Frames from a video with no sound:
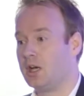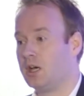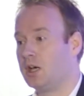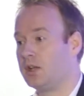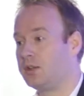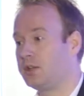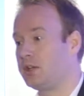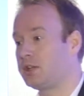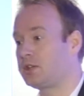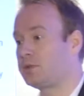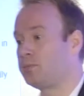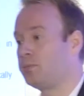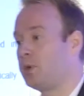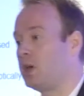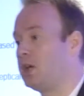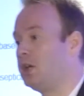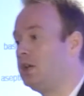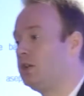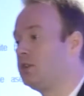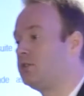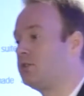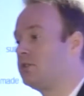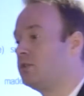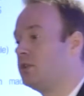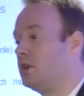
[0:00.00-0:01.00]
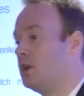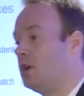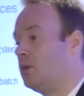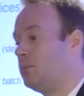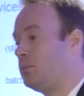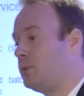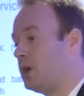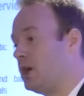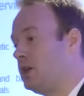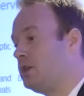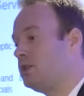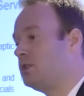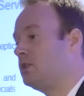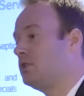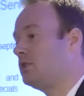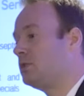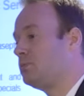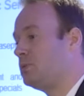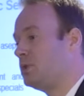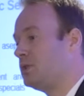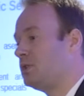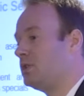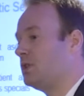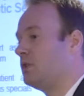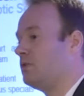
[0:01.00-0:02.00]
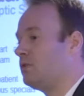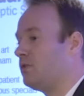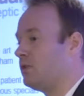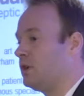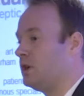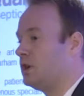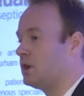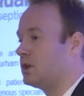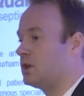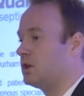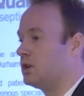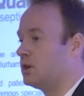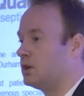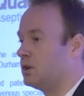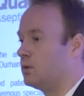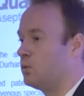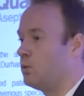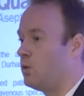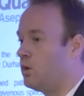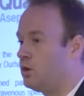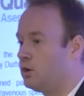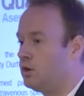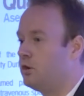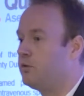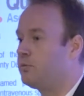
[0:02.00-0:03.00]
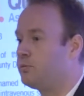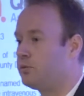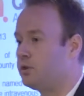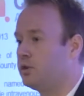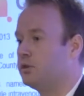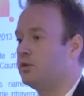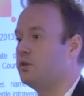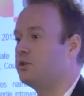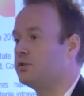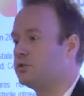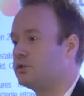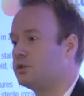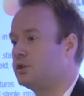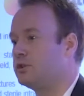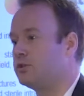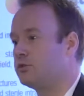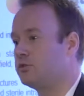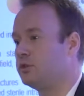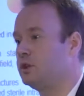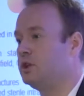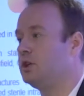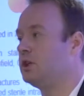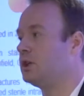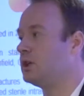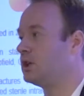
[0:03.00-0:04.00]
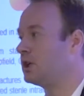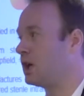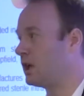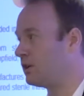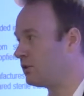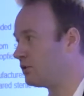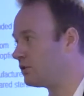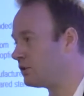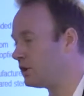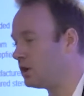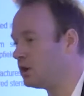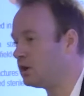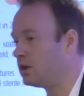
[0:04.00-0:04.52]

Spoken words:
This makes patient-specific, one-off products to treat cancer.